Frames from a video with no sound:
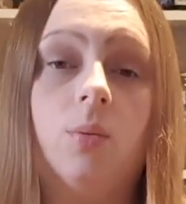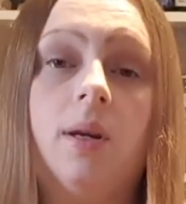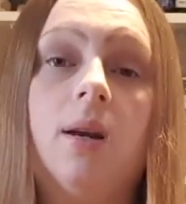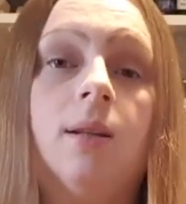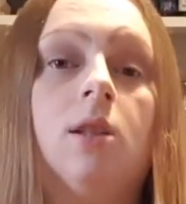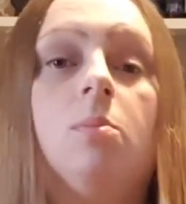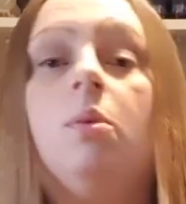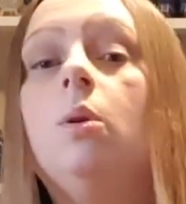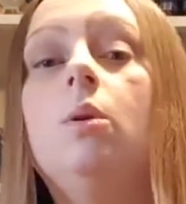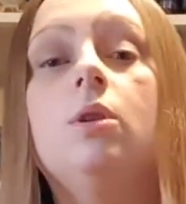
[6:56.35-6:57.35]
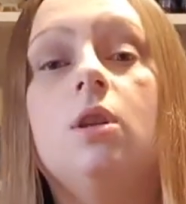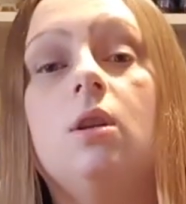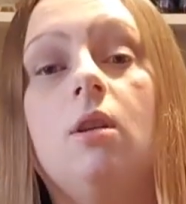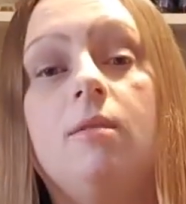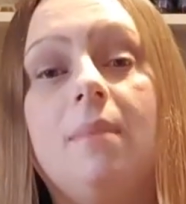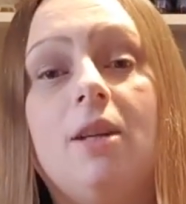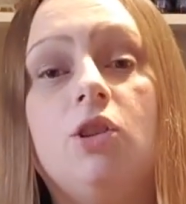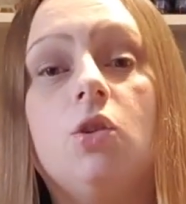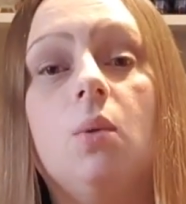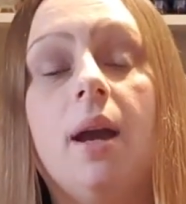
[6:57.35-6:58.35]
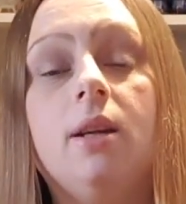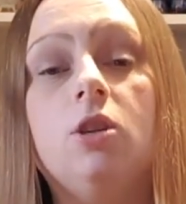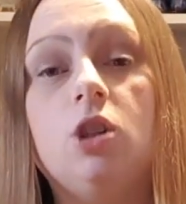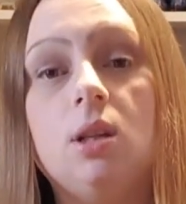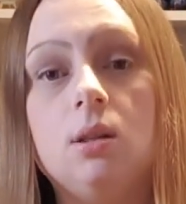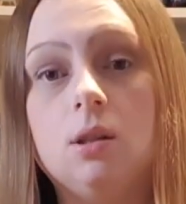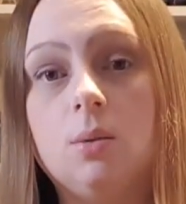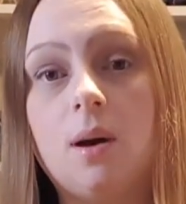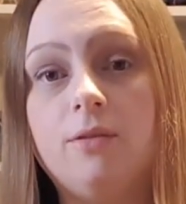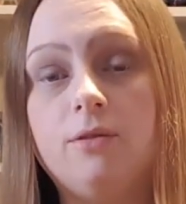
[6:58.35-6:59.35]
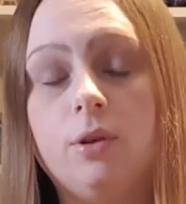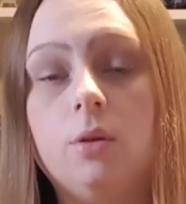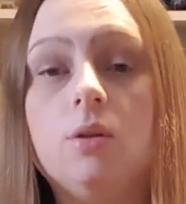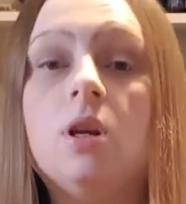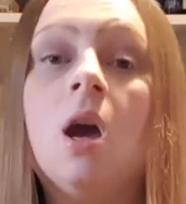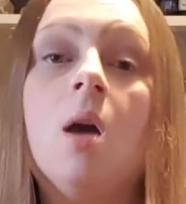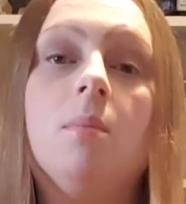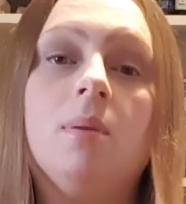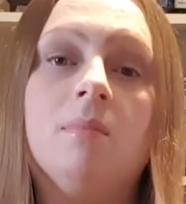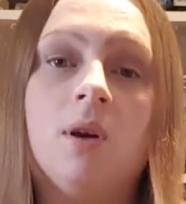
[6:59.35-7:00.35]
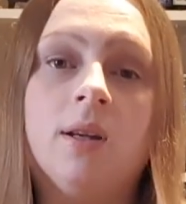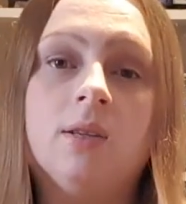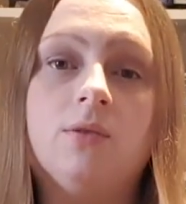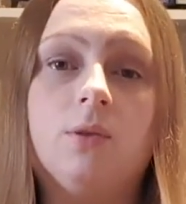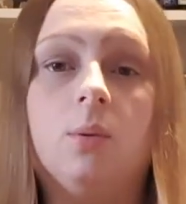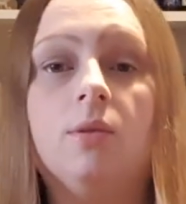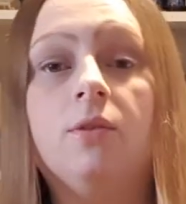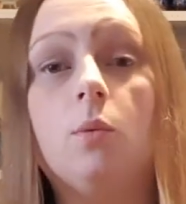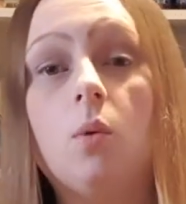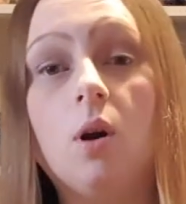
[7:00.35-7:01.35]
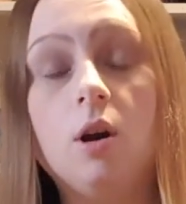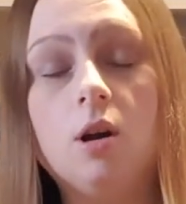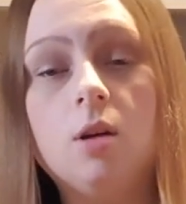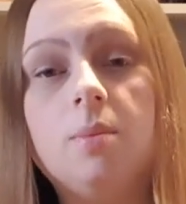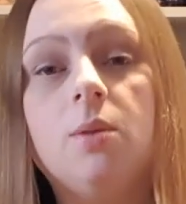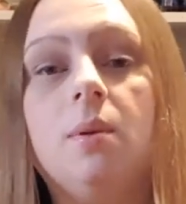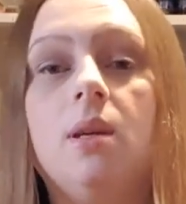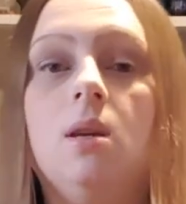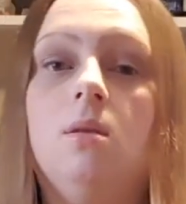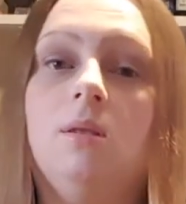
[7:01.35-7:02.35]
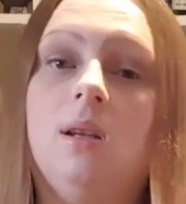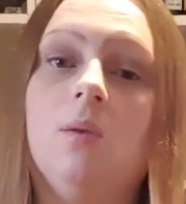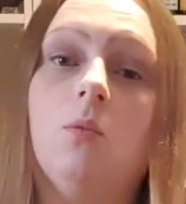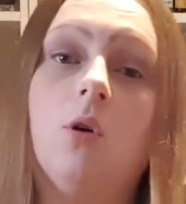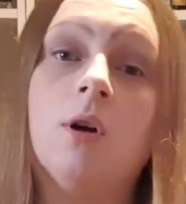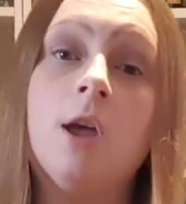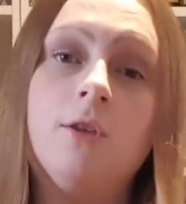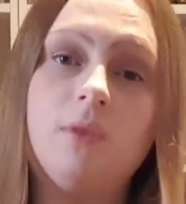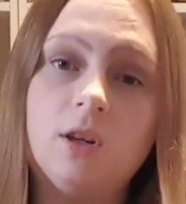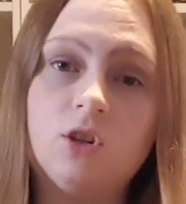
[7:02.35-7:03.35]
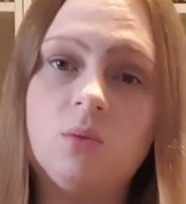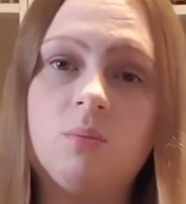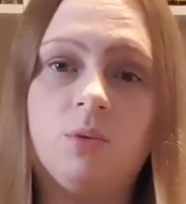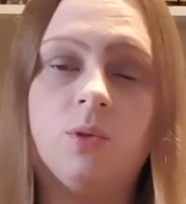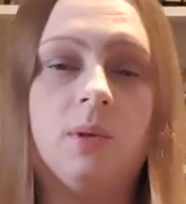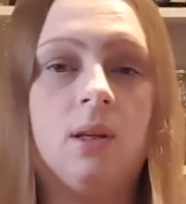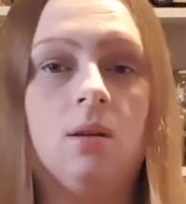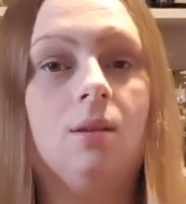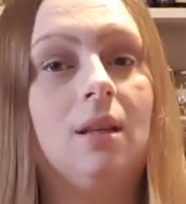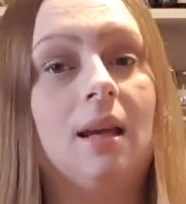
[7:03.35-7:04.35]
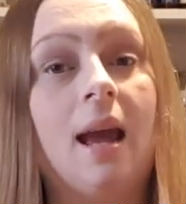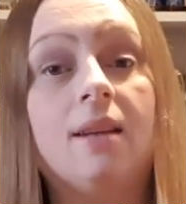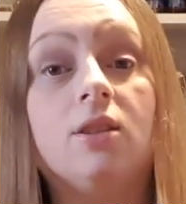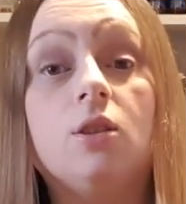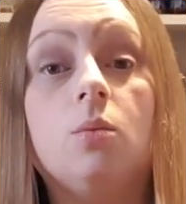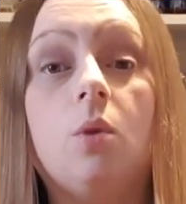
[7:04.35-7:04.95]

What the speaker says: We like to put a lot of magical energy into our food, be mindful of what herbs we're using, what vegetables we're using, as to